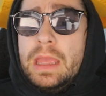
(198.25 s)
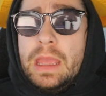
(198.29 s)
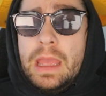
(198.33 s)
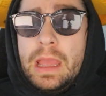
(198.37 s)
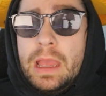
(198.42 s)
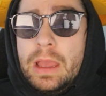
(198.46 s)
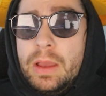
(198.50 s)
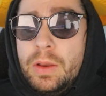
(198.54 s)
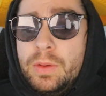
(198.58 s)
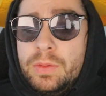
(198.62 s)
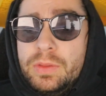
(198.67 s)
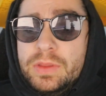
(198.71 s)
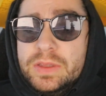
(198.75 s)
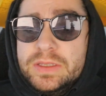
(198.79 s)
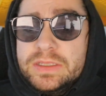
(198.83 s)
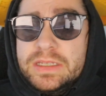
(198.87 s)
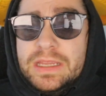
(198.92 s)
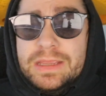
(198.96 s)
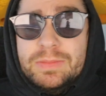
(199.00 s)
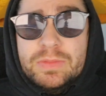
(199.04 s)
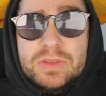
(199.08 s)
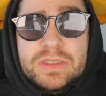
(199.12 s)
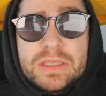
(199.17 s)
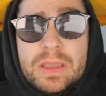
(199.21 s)
how this
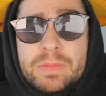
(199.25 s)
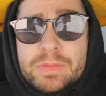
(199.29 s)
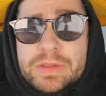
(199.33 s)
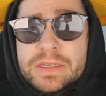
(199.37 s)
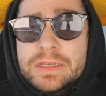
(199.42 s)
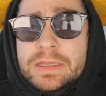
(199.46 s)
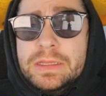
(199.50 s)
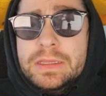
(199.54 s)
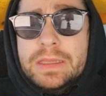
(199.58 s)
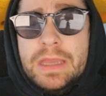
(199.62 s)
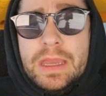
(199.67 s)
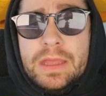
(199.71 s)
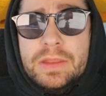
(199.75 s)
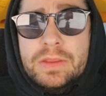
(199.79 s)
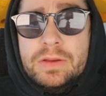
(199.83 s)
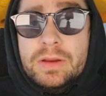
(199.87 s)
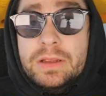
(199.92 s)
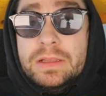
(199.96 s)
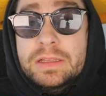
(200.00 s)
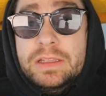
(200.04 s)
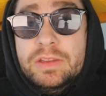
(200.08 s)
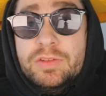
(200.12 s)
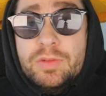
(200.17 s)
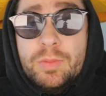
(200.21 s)
team is coming
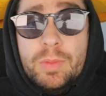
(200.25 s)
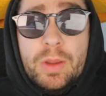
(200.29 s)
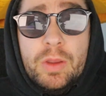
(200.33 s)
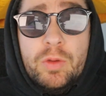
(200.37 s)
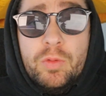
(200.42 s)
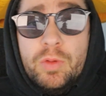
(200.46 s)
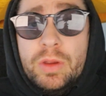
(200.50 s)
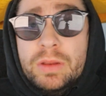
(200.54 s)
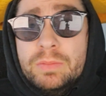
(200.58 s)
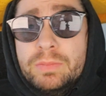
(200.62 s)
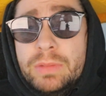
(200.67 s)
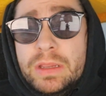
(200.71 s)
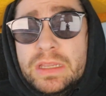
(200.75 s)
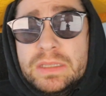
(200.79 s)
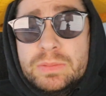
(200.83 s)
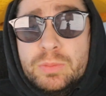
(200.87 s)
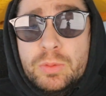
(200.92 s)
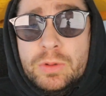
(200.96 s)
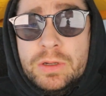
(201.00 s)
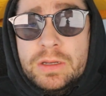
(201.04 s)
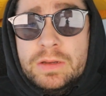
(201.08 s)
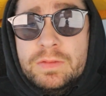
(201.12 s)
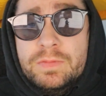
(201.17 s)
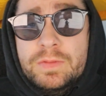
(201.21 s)
together, at least from a Green Bay's
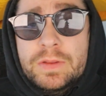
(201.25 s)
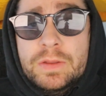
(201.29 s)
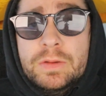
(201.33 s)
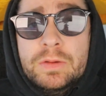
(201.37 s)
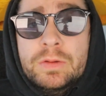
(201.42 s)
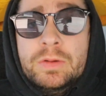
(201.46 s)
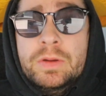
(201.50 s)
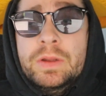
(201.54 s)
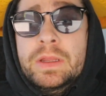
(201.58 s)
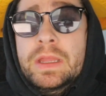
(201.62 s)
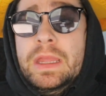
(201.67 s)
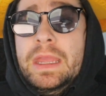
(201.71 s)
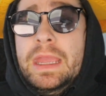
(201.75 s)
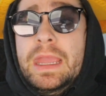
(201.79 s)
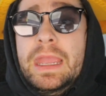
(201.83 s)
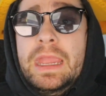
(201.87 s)
point of view.